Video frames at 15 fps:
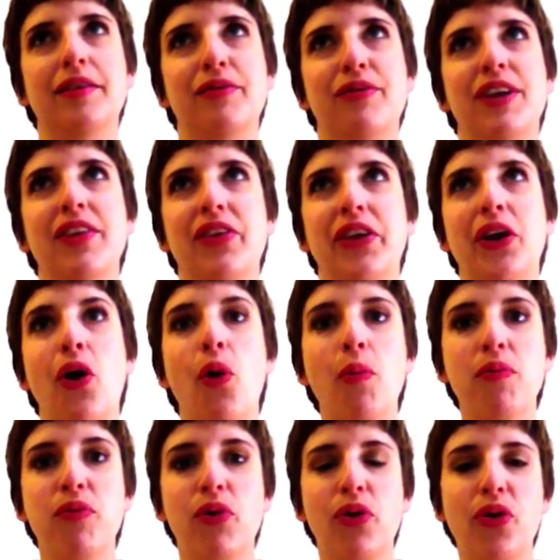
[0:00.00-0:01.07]
feeling
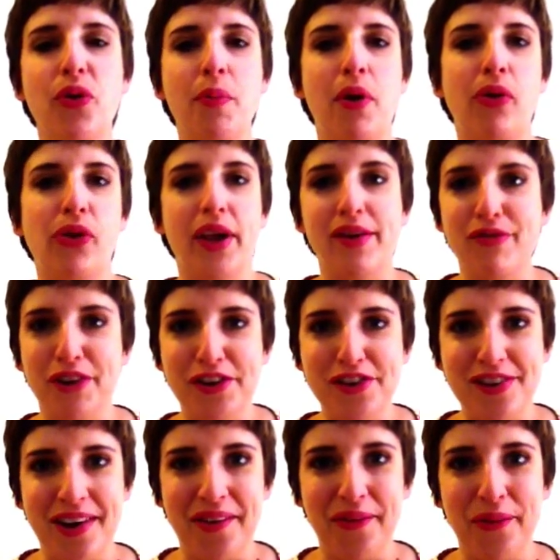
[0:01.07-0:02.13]
hopeful about life in
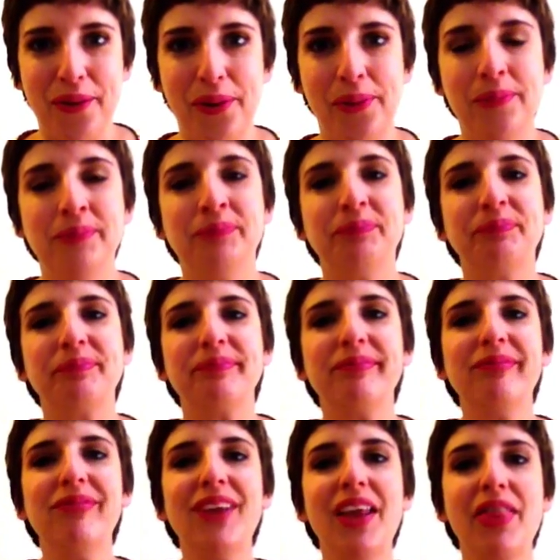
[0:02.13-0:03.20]
general
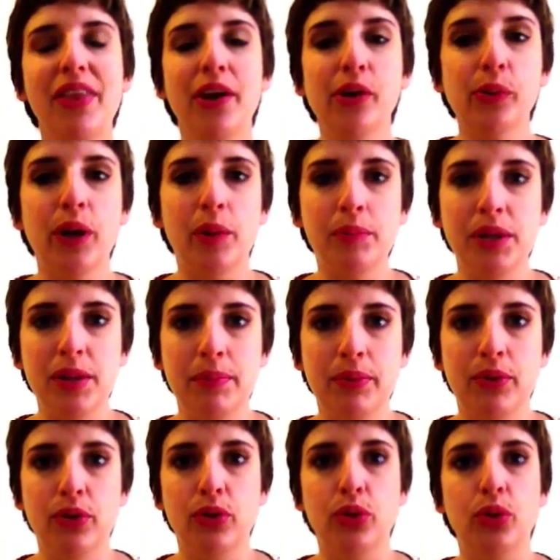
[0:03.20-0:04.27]
than around
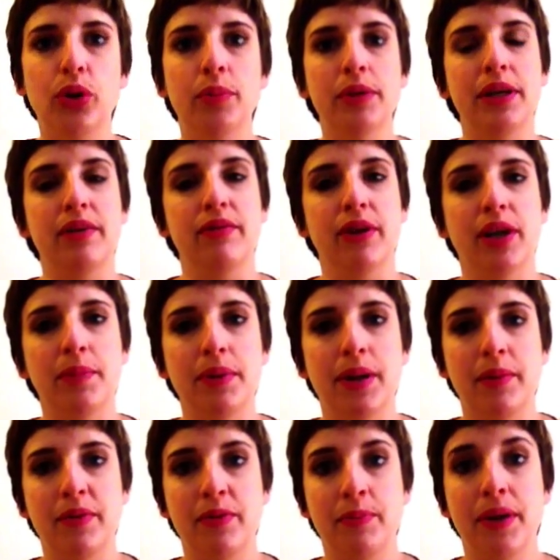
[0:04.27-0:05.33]
people who are being very
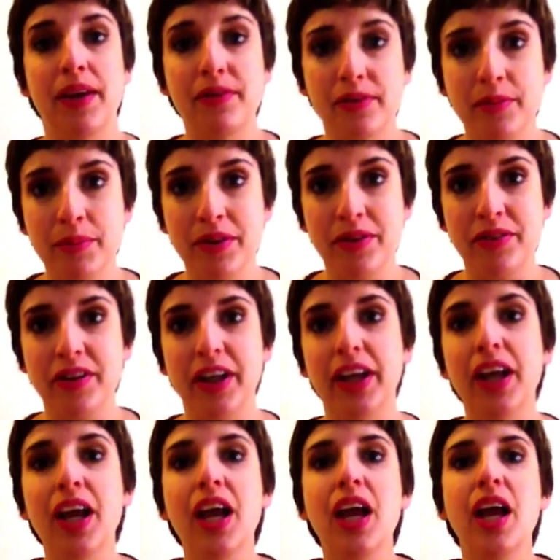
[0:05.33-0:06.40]

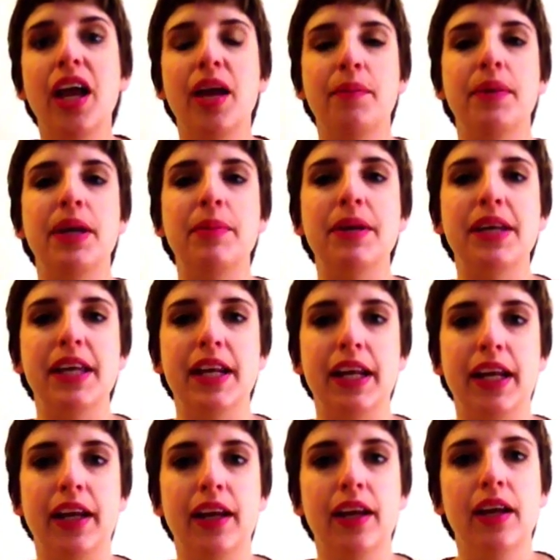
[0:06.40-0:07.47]
pessimistic and maybe
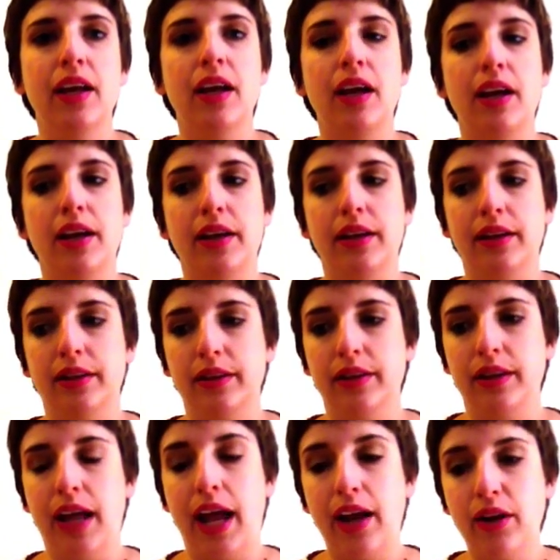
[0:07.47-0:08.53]
getting
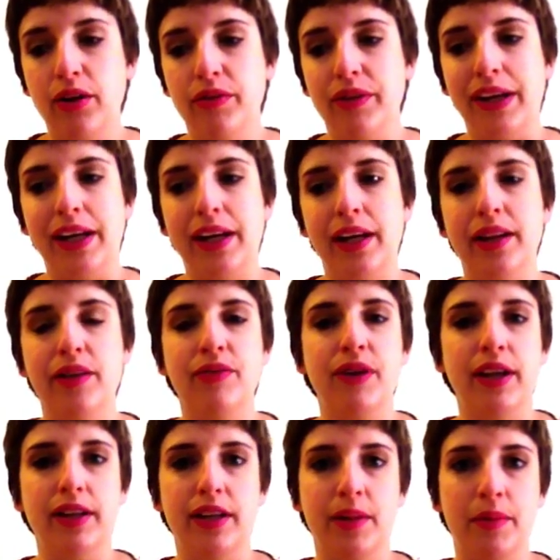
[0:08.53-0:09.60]
aggravated at the
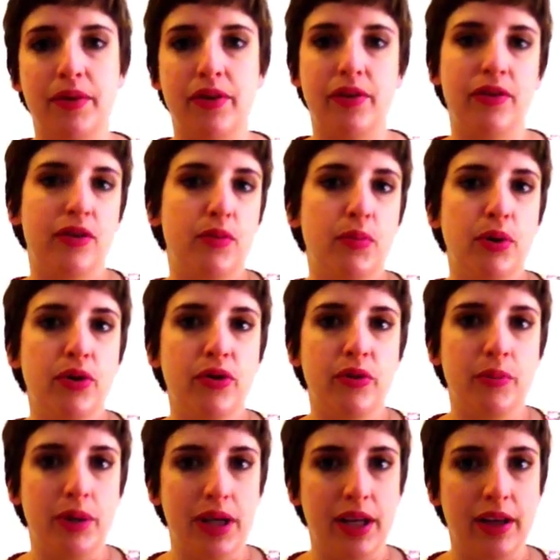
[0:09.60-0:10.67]
fact that I'm a sensitive person,
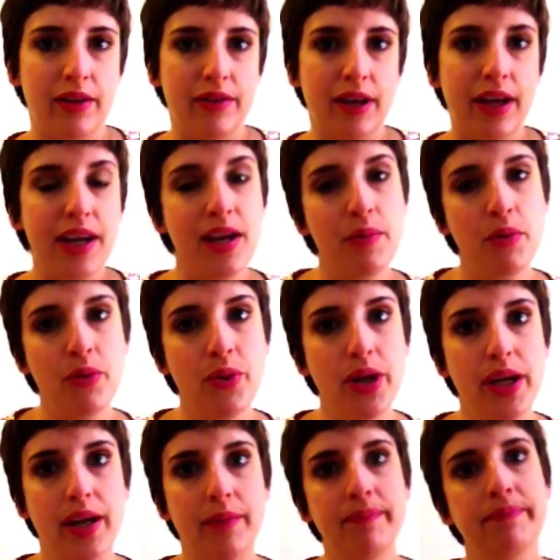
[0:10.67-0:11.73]
because I am who I
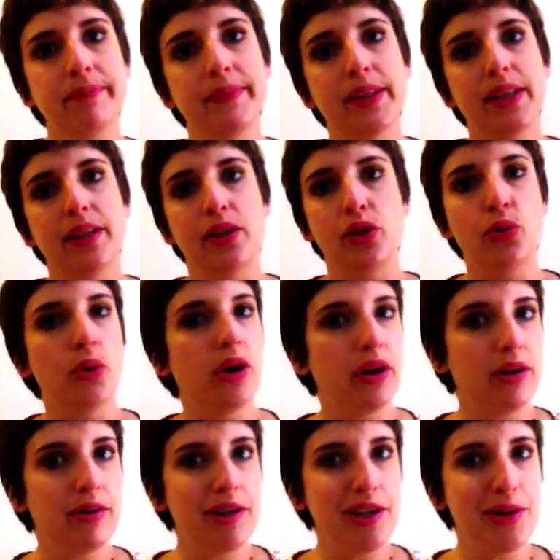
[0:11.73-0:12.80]
am. You are
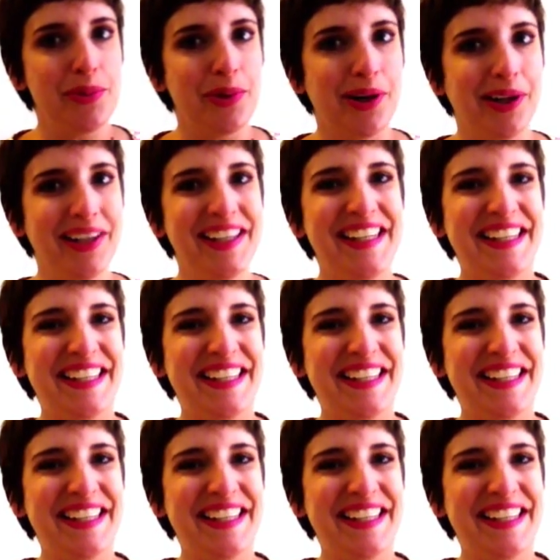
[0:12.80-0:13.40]
who you are.